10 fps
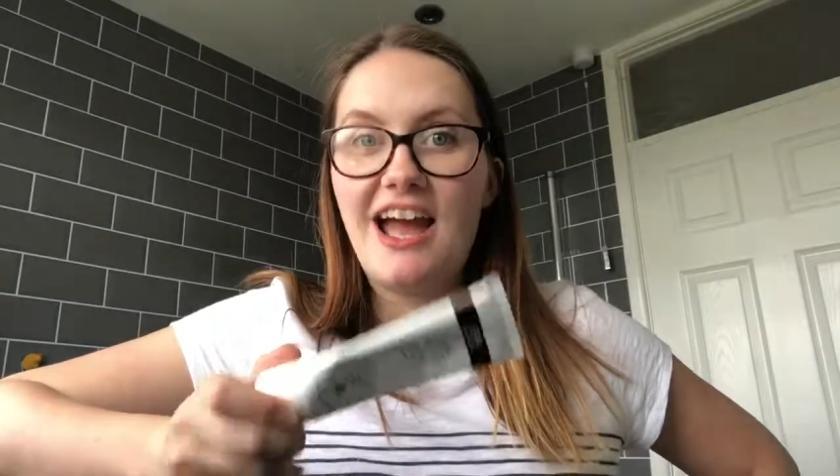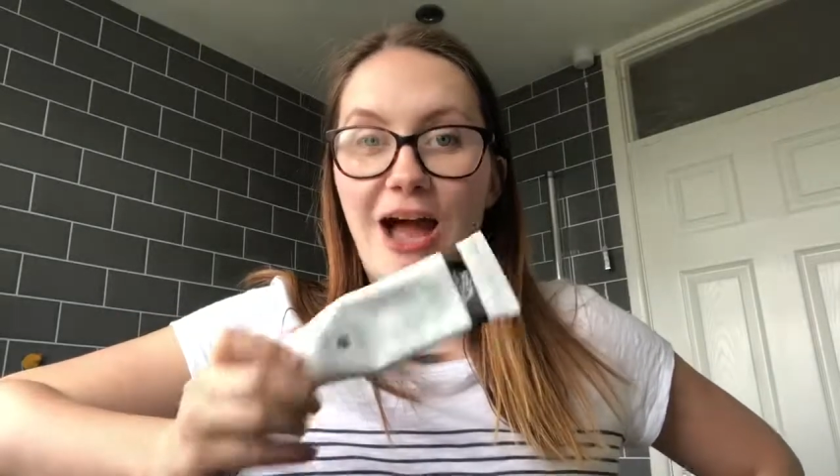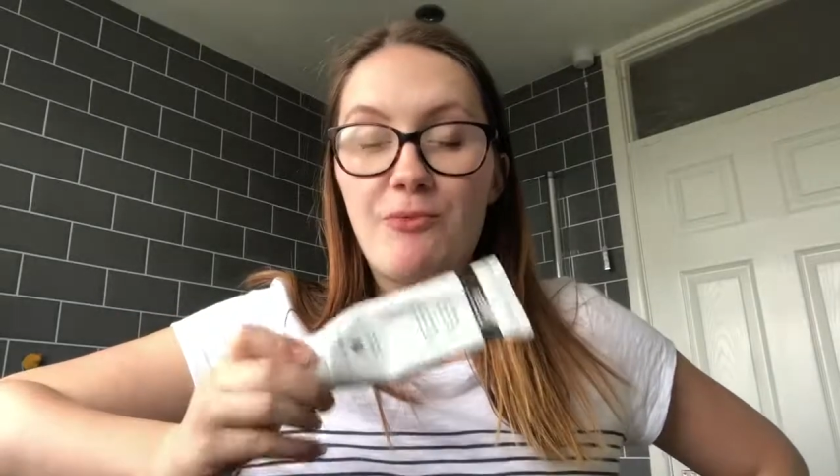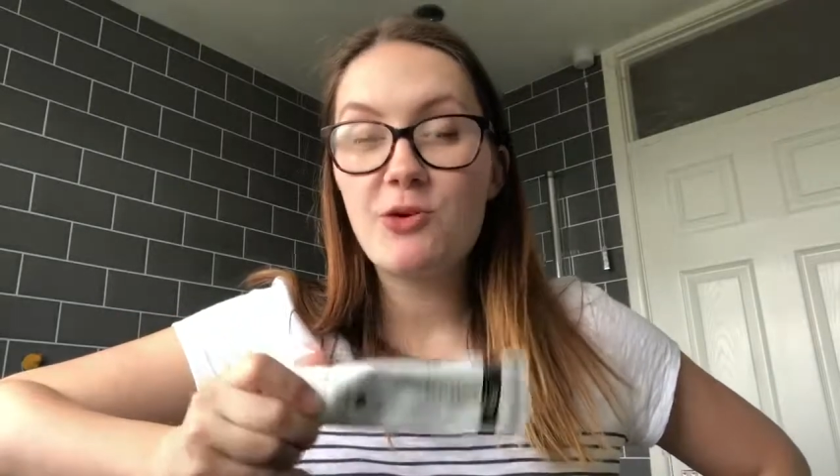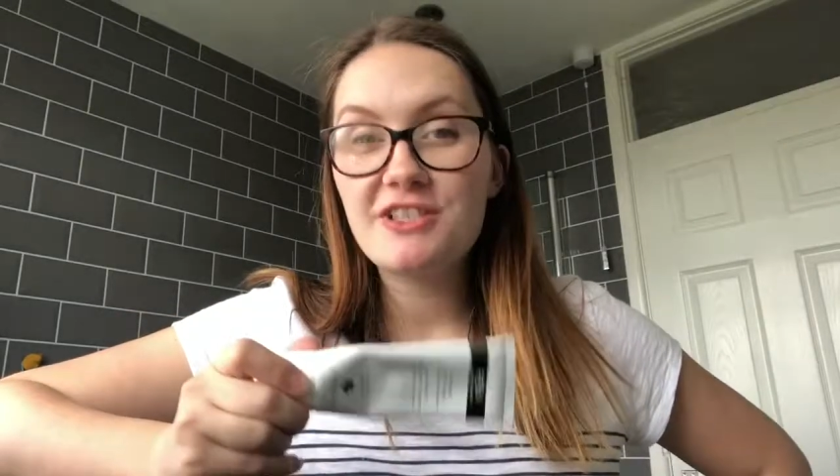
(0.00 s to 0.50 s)

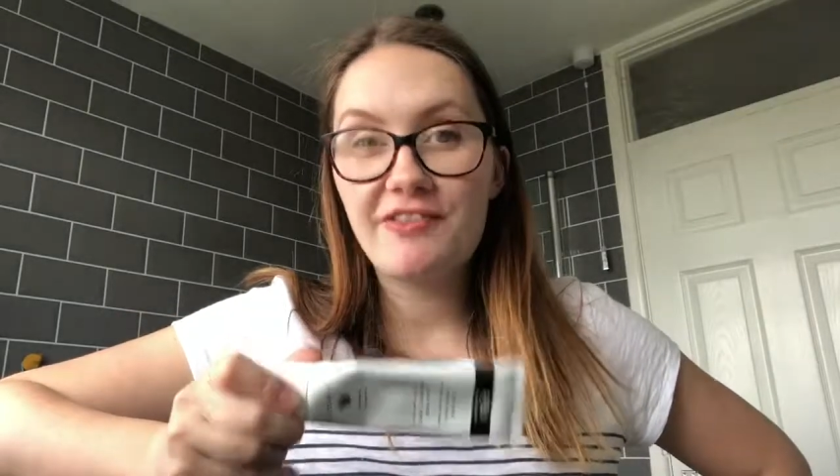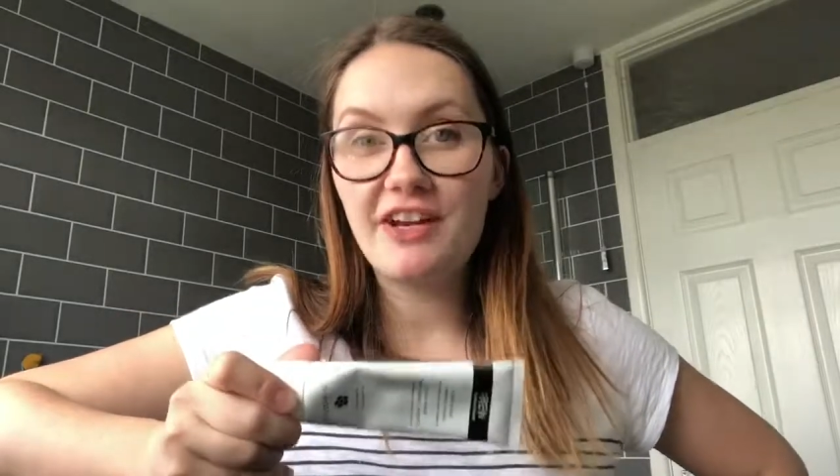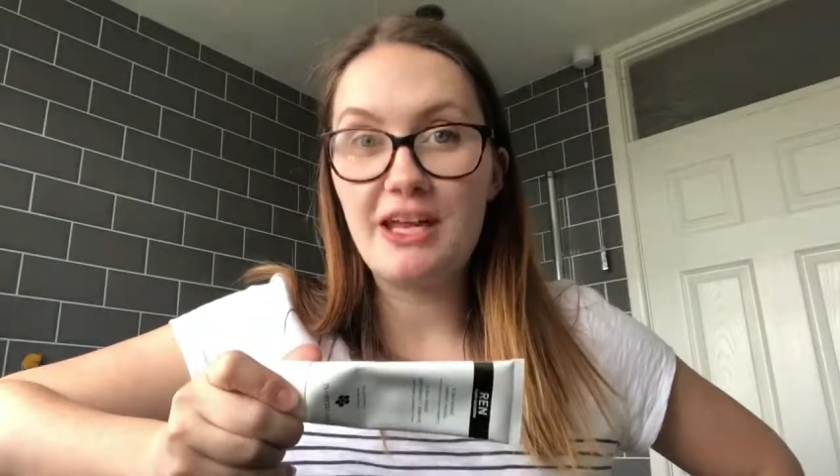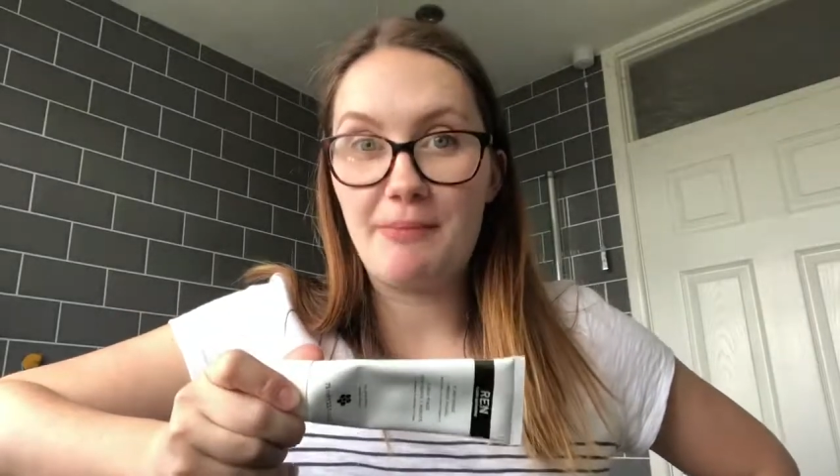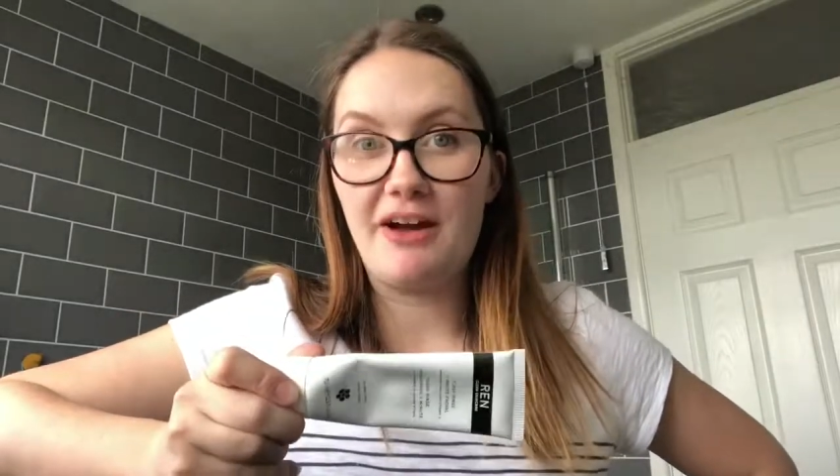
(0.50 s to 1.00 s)
and what's
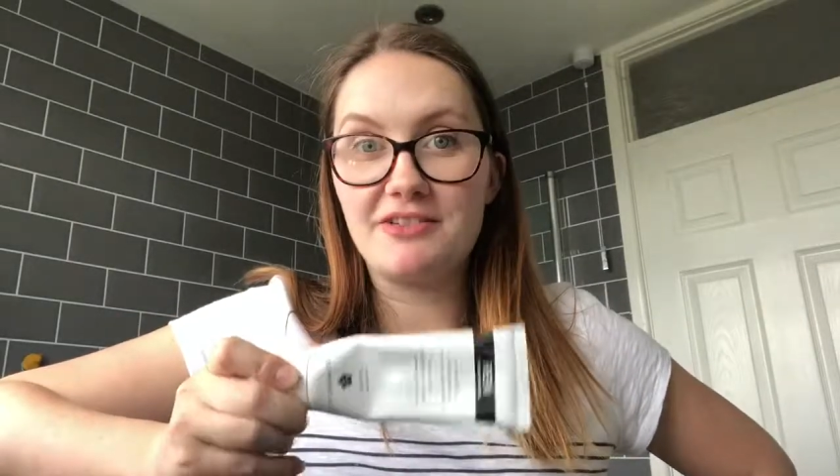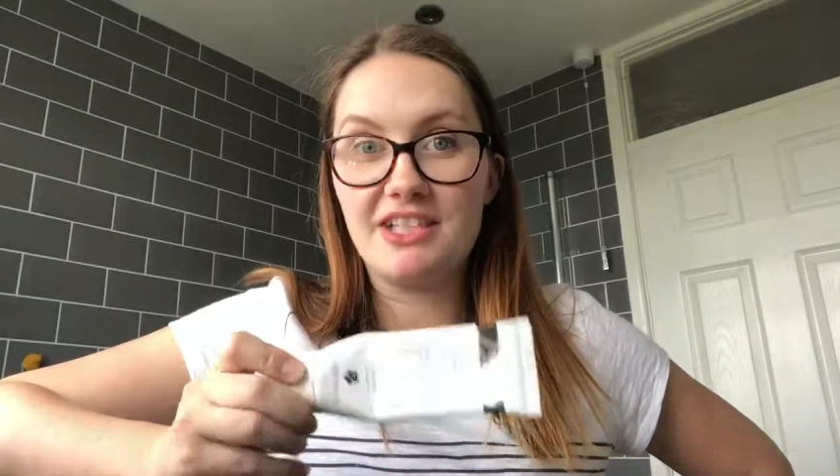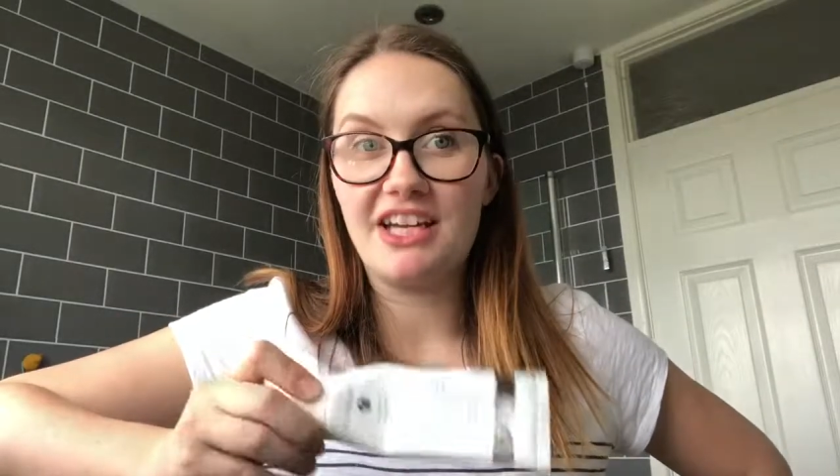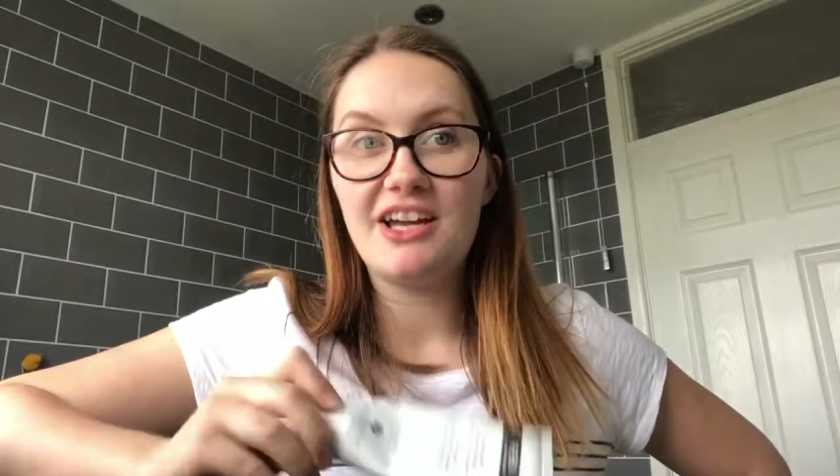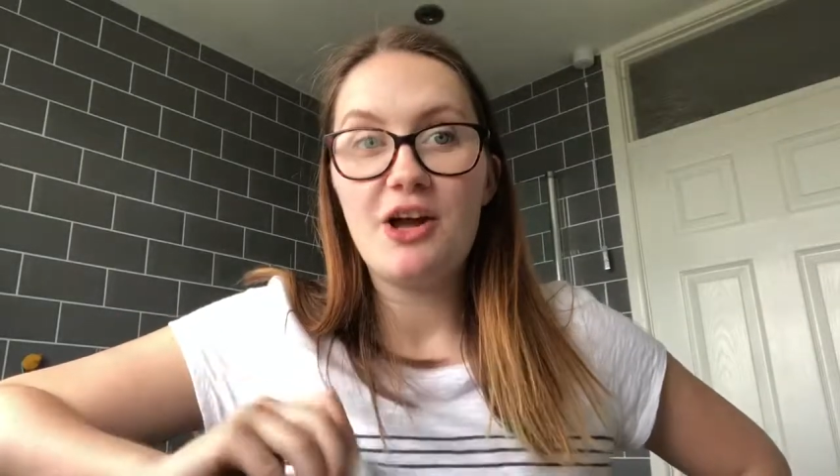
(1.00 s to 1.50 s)
funny about
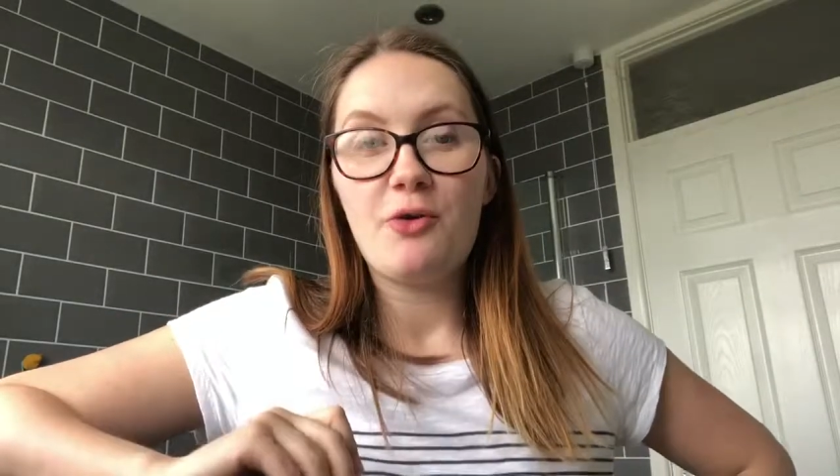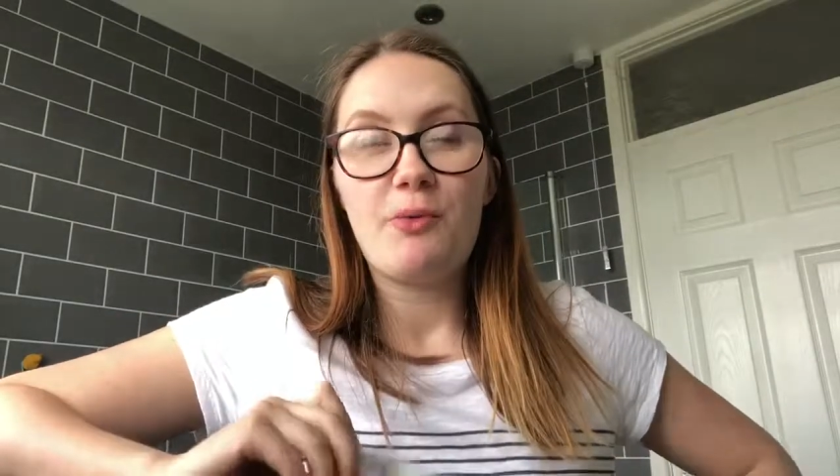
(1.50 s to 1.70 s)
it,